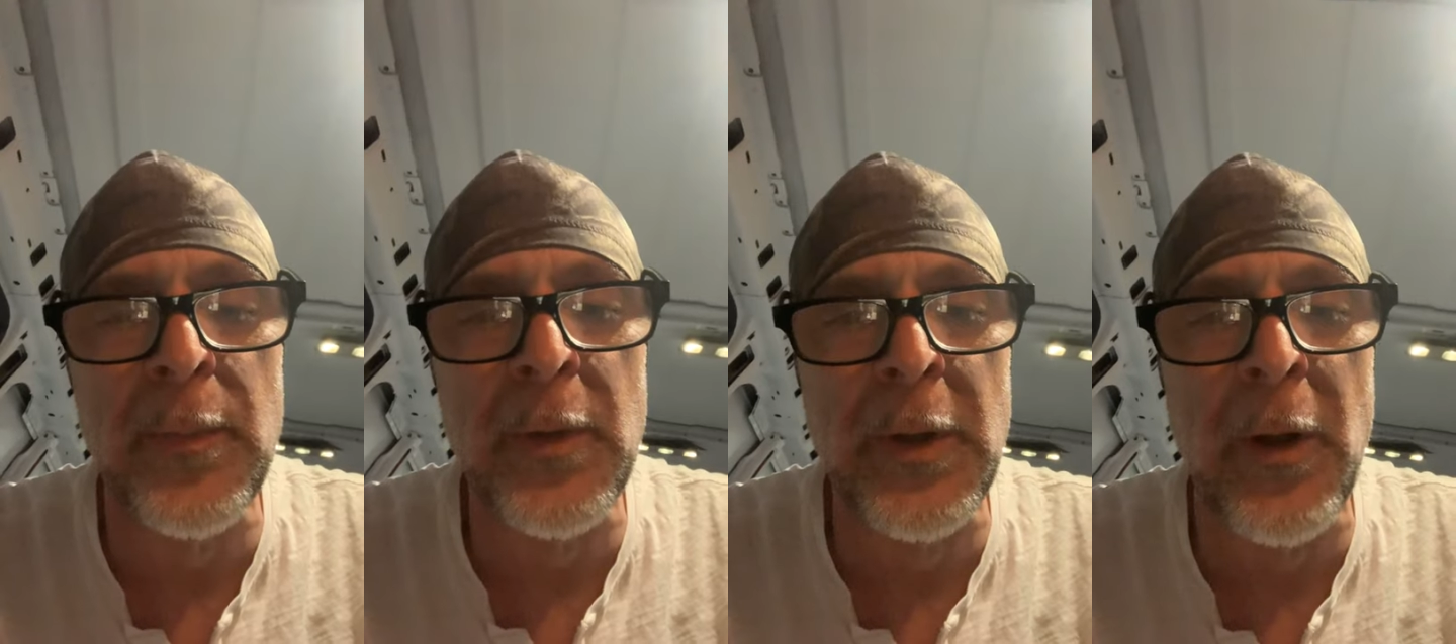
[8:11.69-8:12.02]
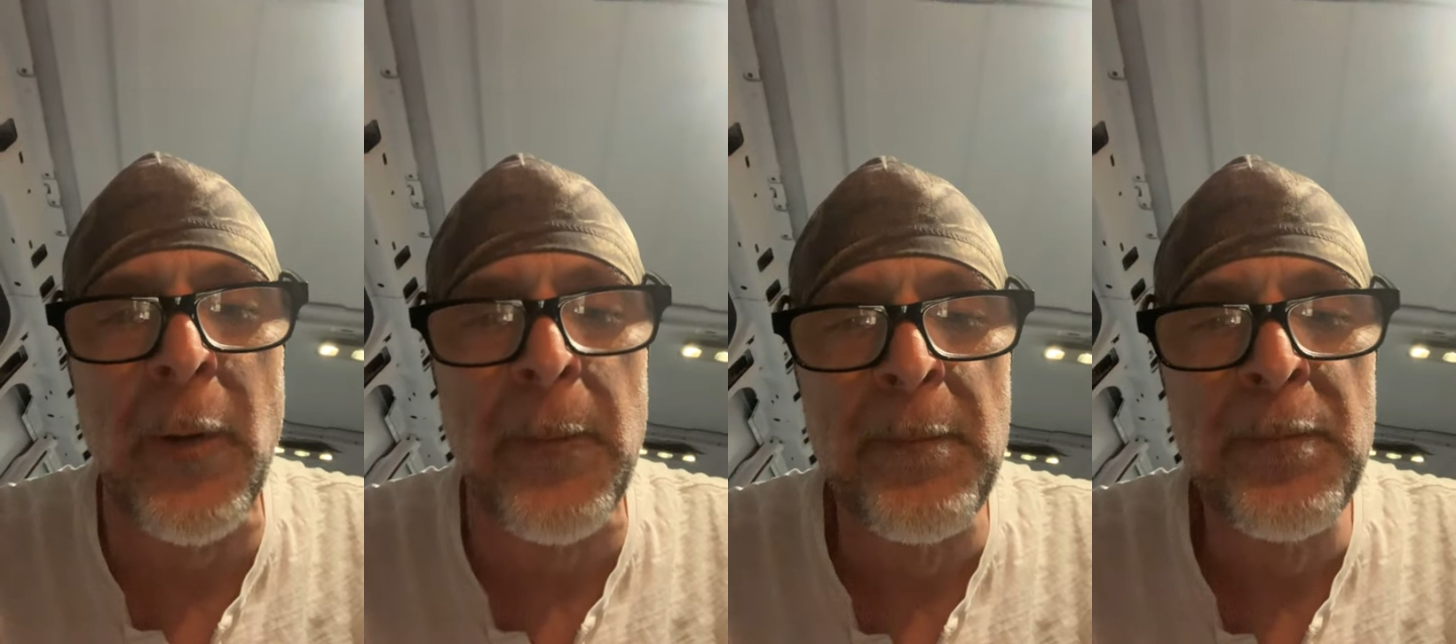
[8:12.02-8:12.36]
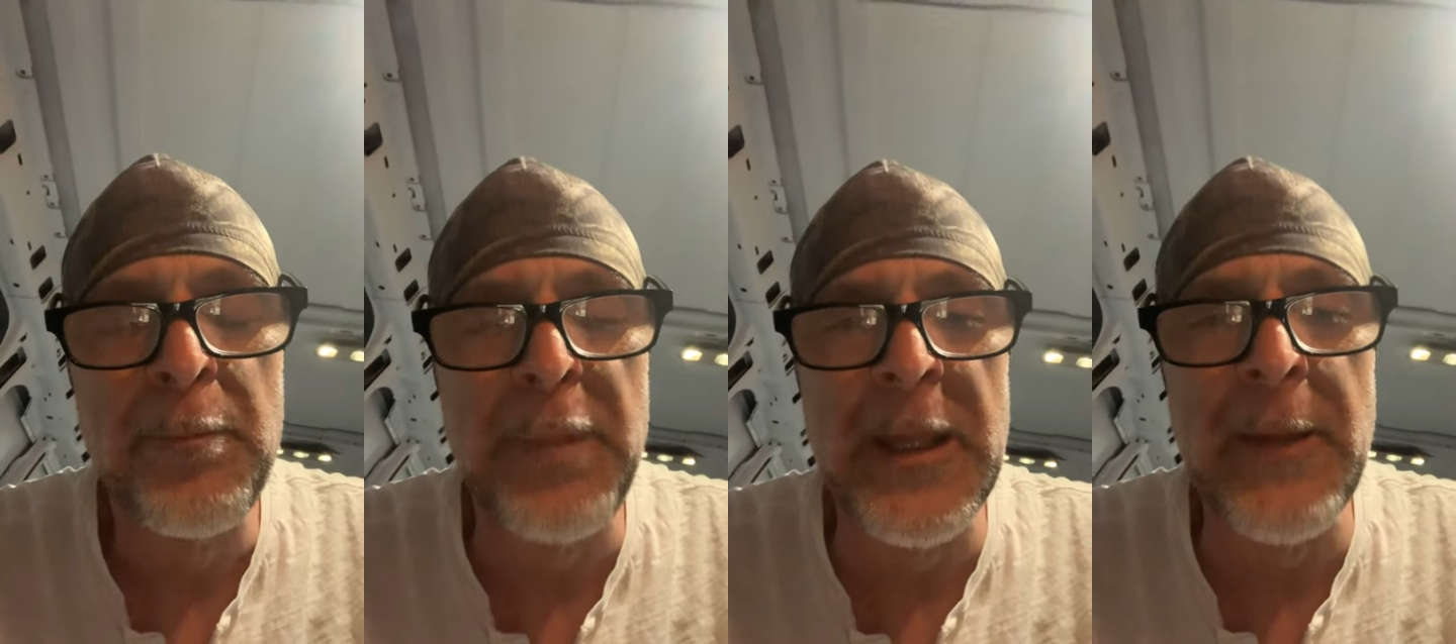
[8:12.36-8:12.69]
you know,
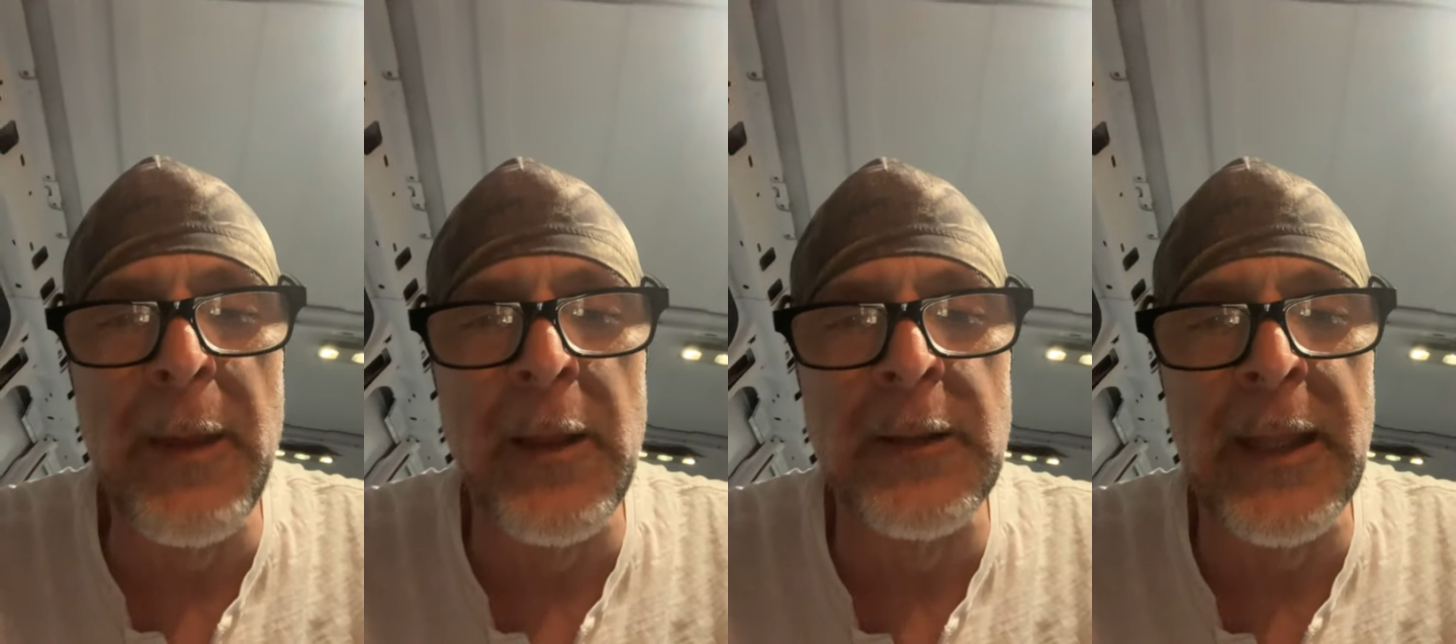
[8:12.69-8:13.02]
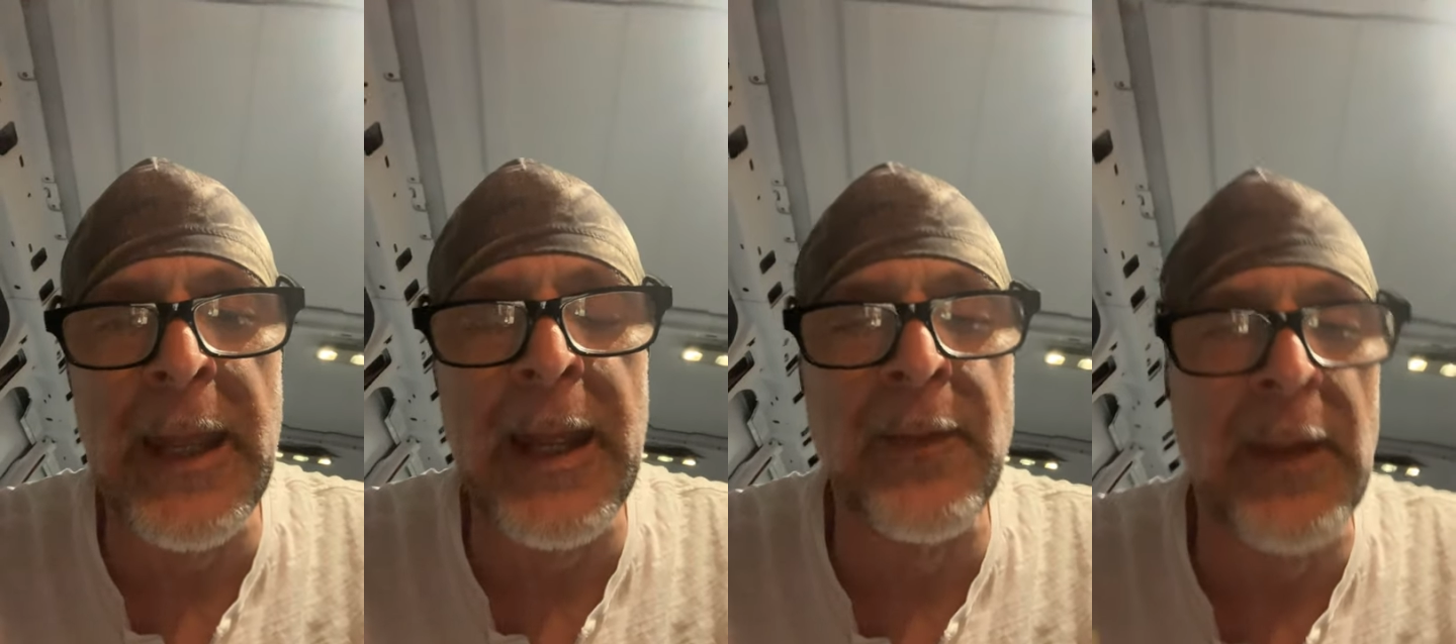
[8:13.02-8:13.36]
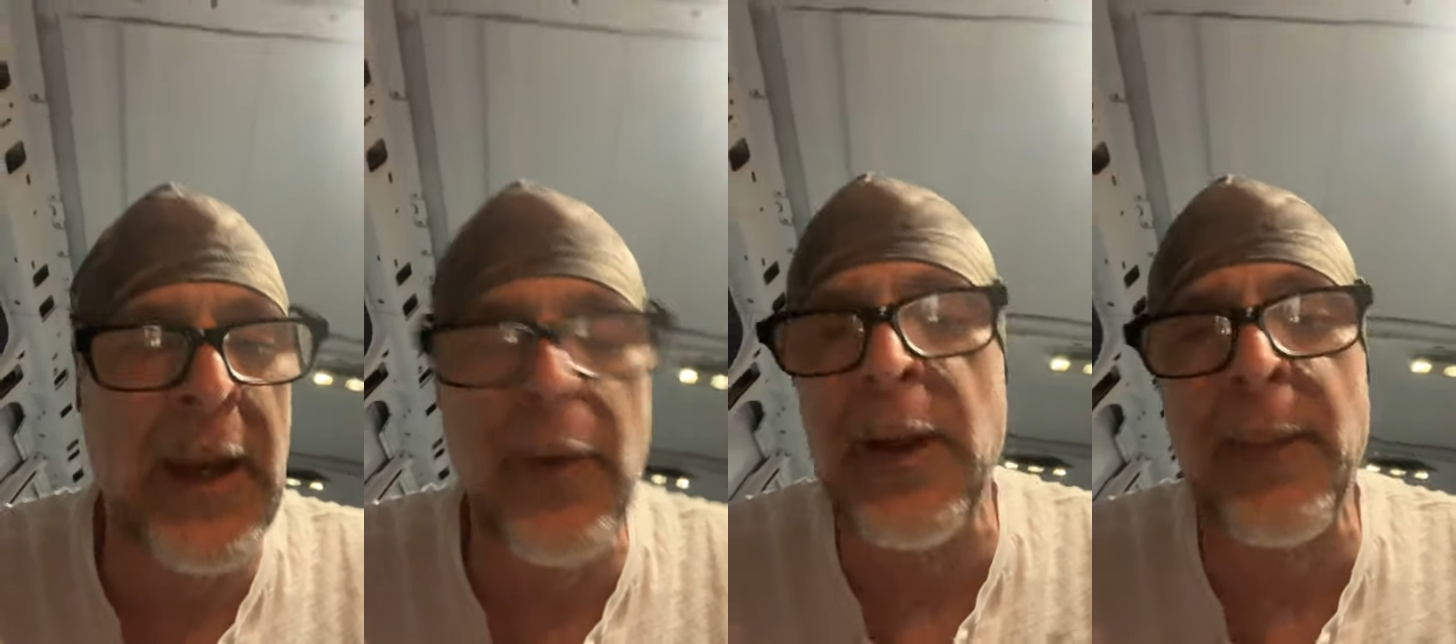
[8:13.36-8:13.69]
BML land and
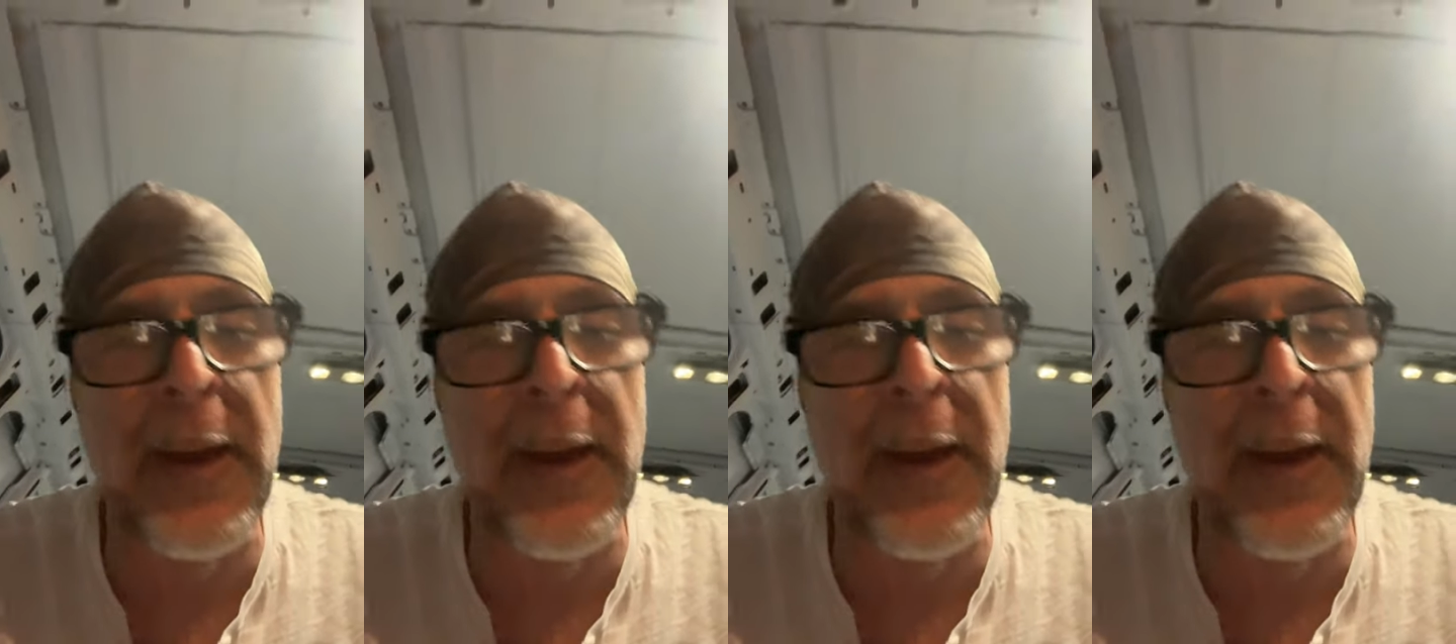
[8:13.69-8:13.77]
everything.